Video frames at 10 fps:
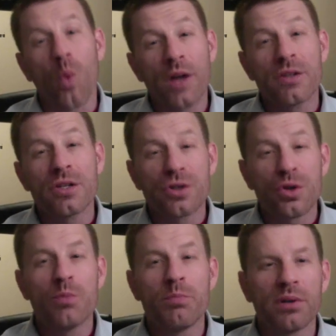$1
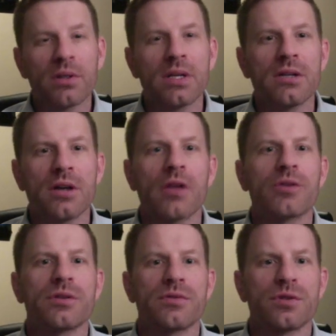to $2 billion
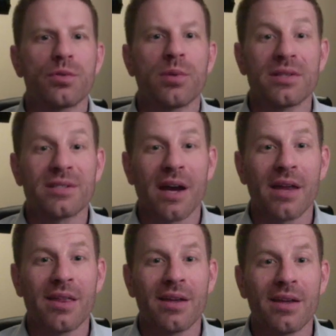of surplus
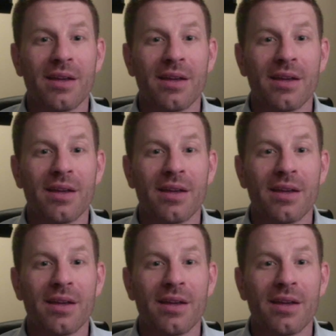tithing